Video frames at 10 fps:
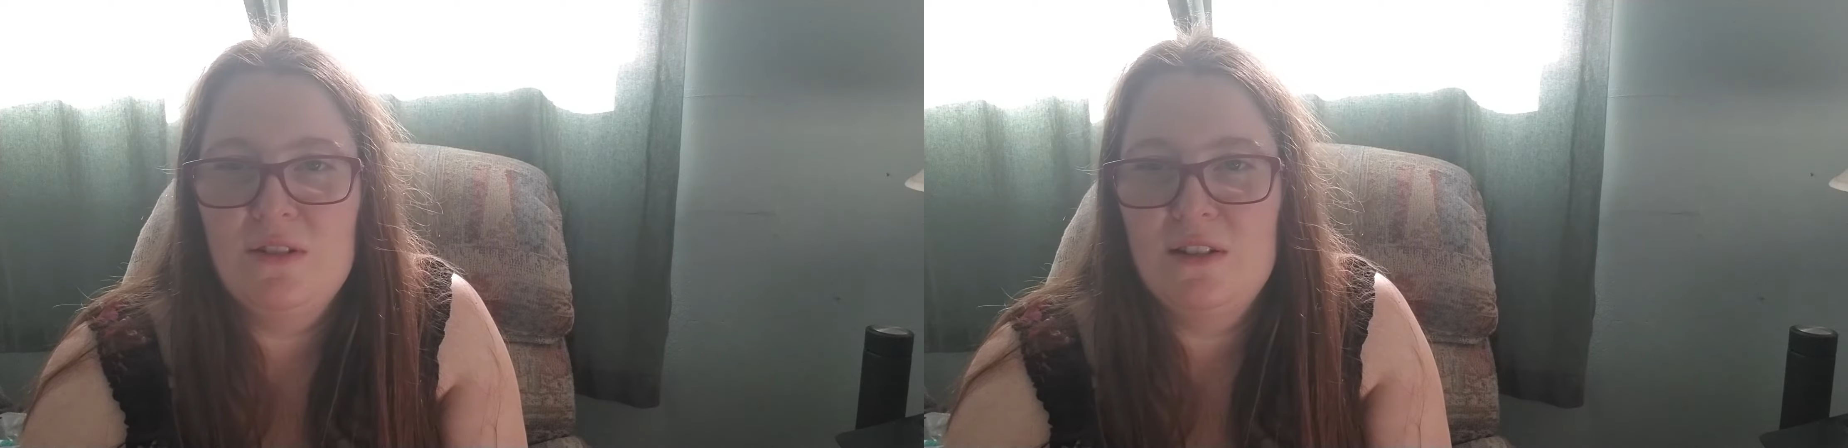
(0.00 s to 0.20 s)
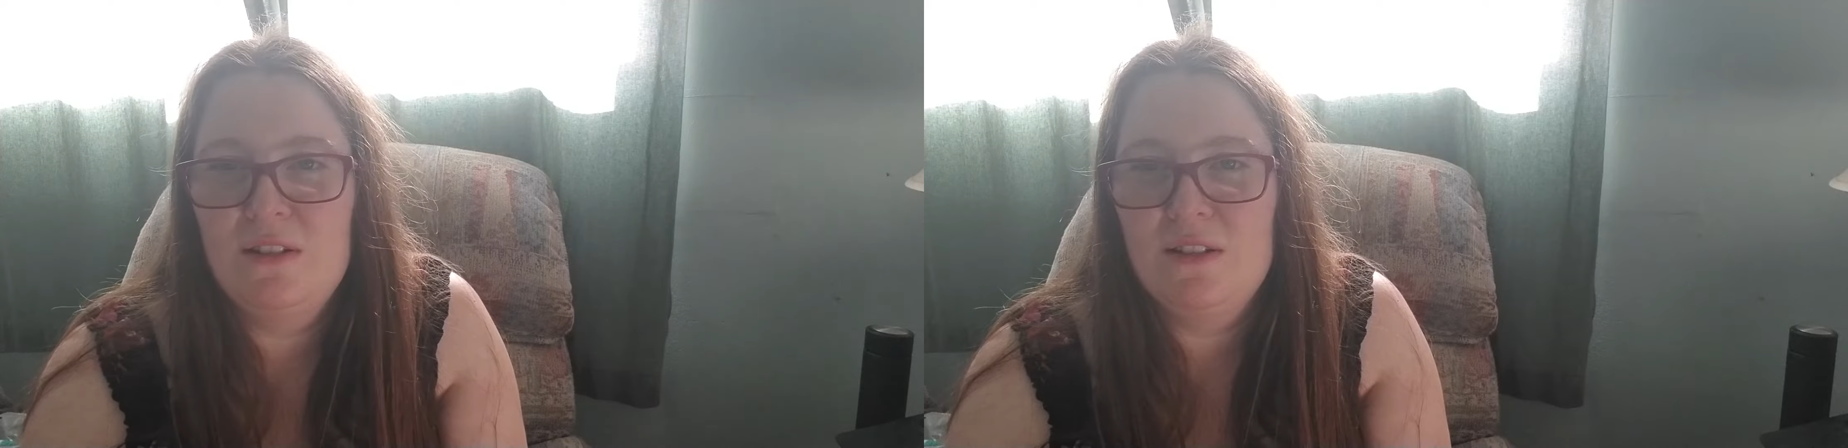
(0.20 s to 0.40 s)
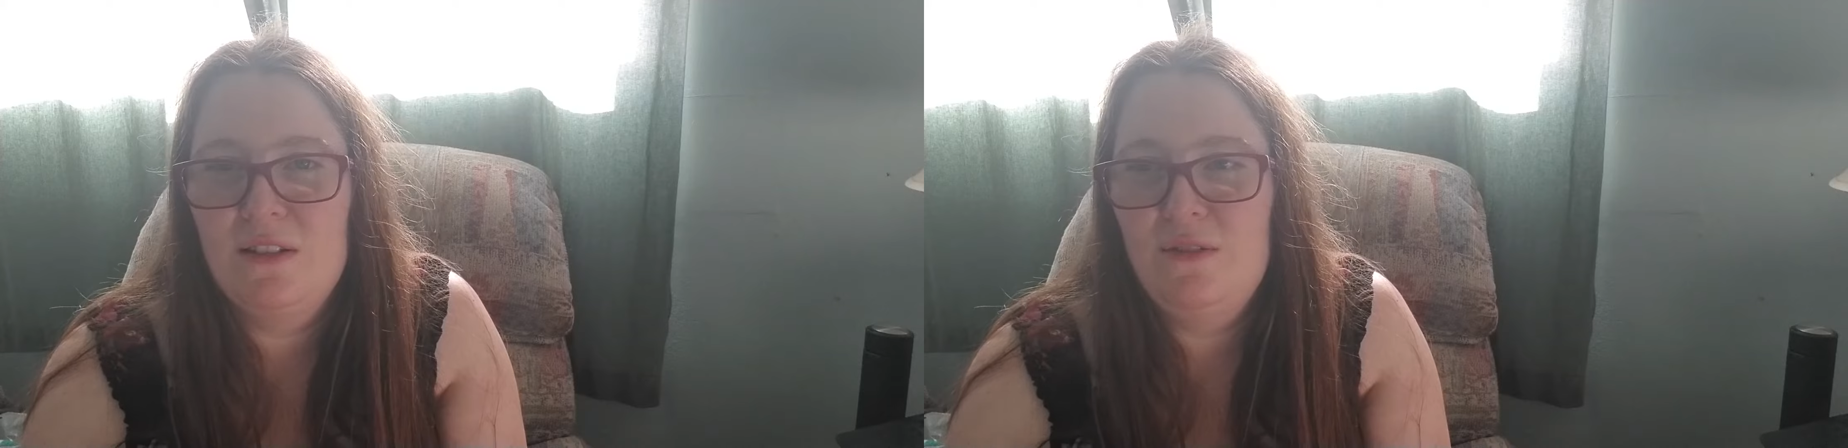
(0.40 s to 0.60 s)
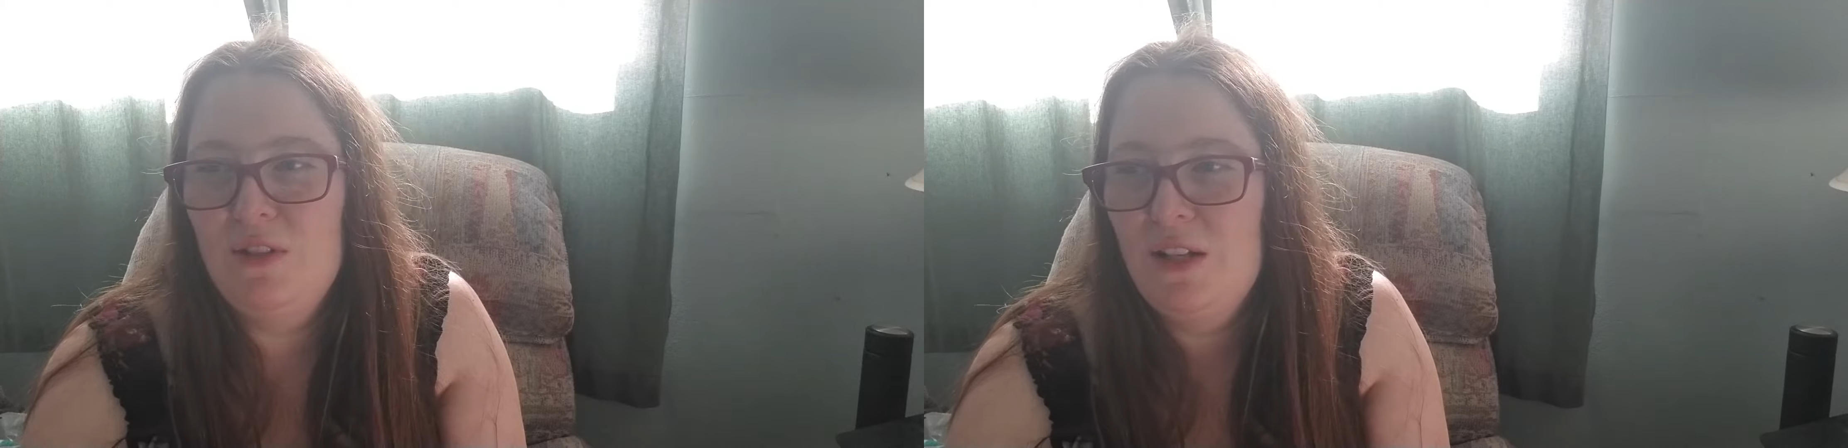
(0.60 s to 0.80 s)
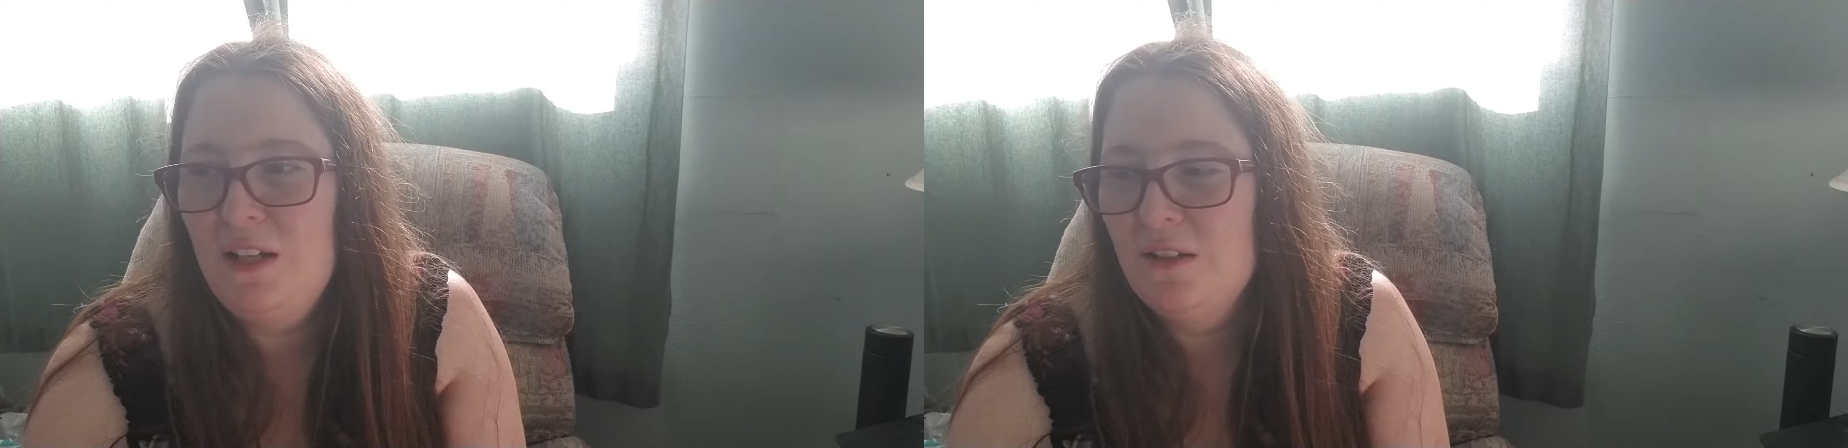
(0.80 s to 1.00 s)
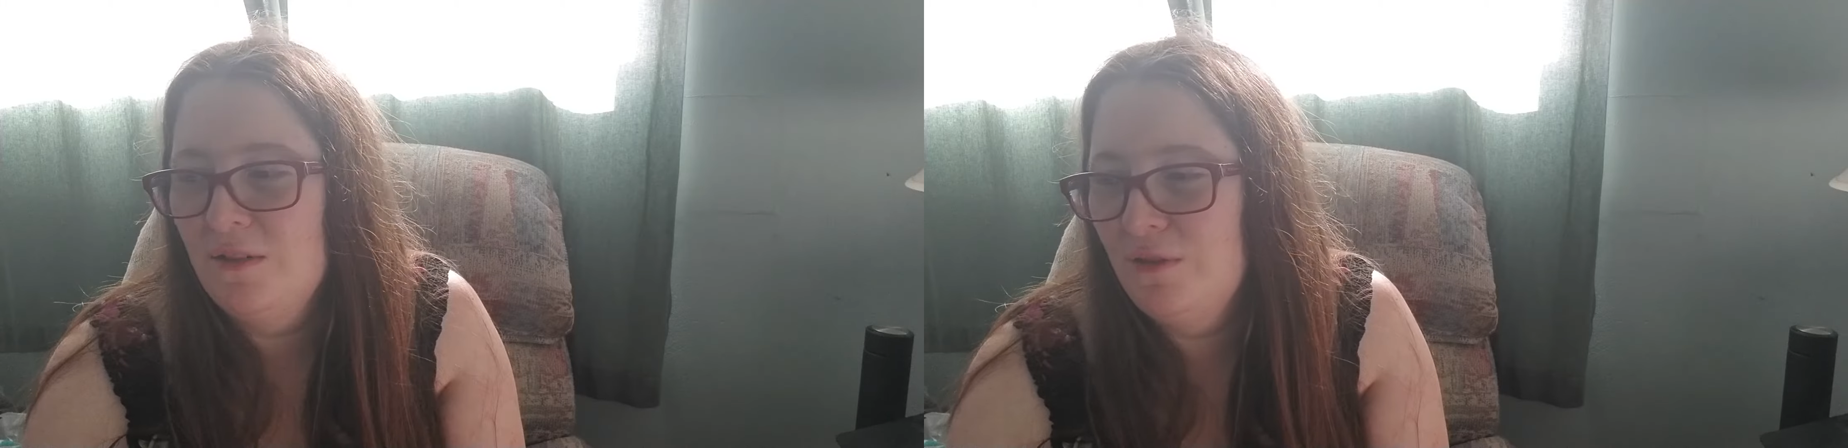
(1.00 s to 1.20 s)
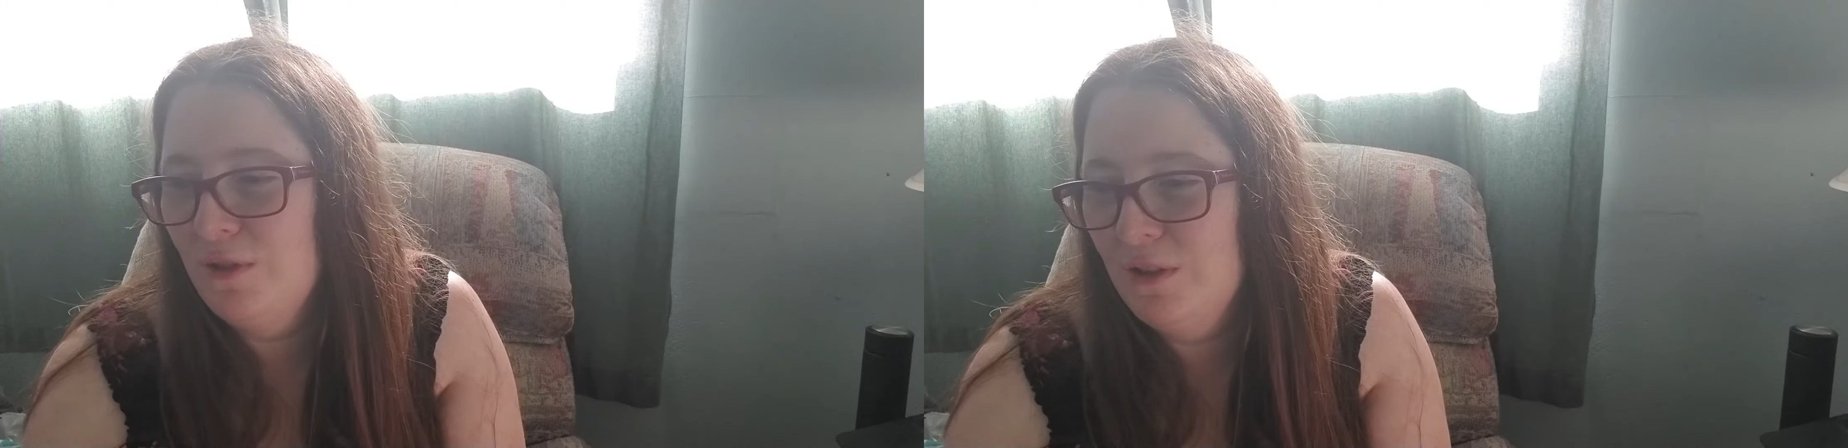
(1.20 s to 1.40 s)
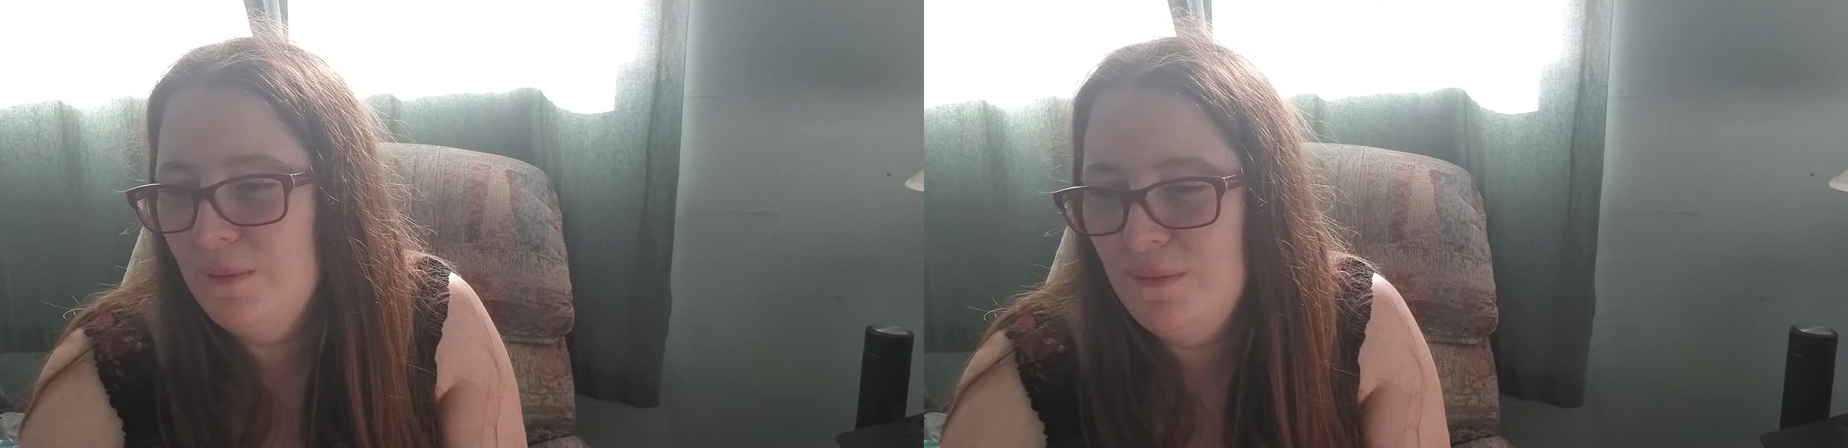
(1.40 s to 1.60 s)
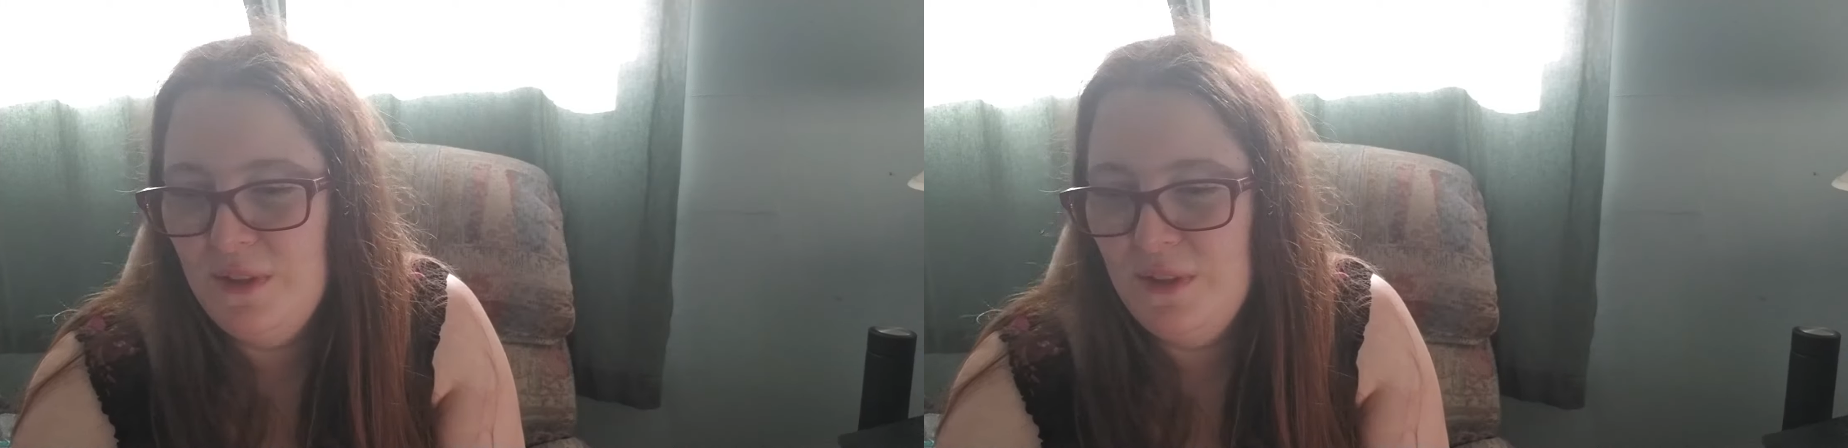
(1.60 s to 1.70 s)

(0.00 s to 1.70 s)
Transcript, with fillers: and you gotta leave a light on for them.